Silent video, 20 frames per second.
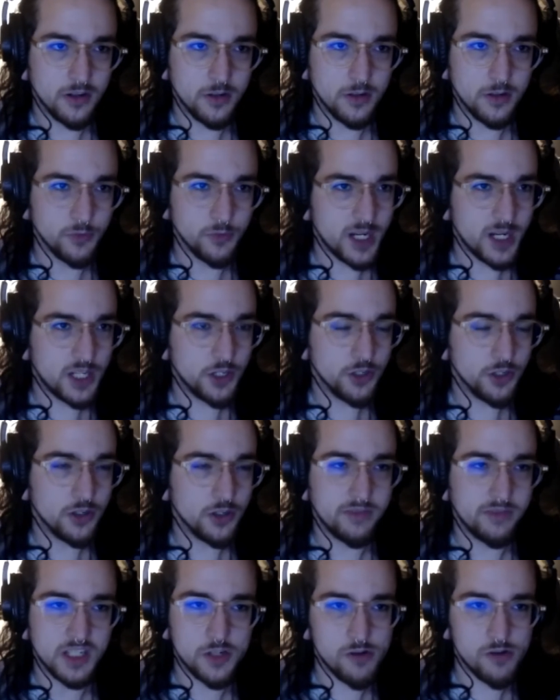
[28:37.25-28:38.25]
a breaker,
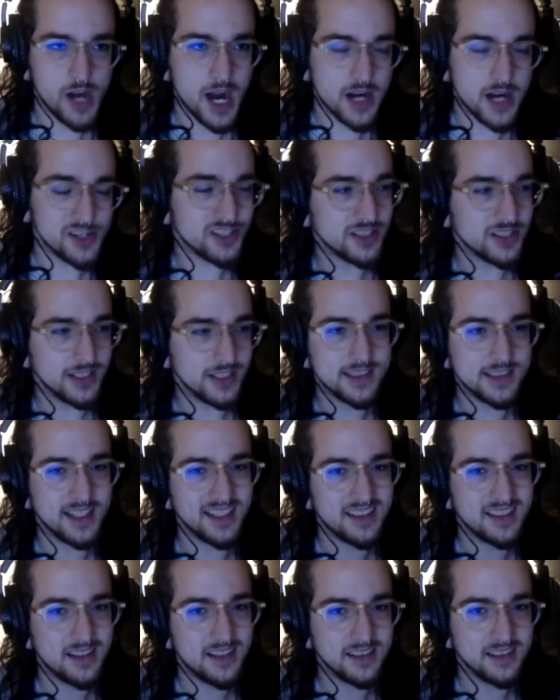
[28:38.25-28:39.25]
if it crashed, that
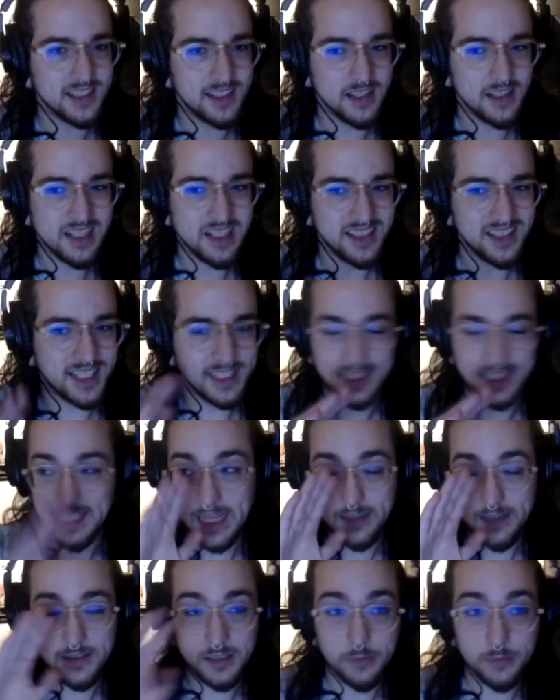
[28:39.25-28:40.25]
like thing that I like
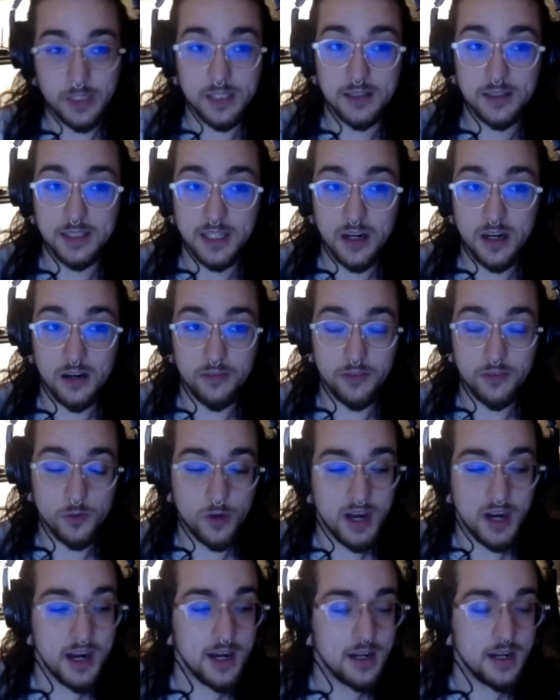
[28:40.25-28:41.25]
get immediately off the
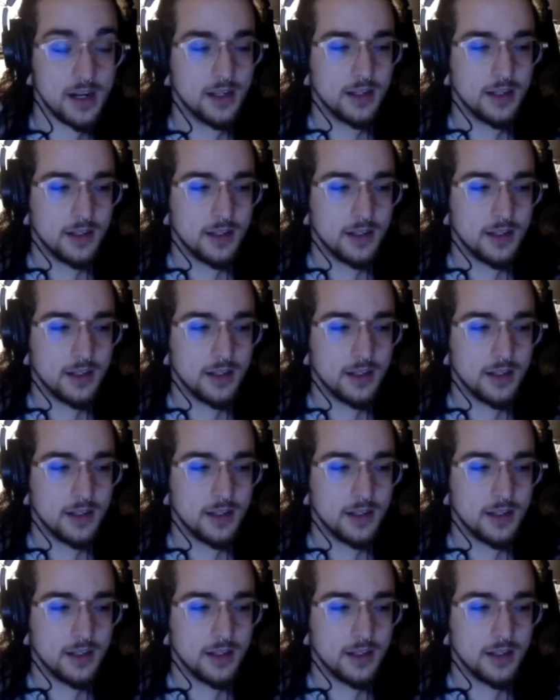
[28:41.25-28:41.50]
way.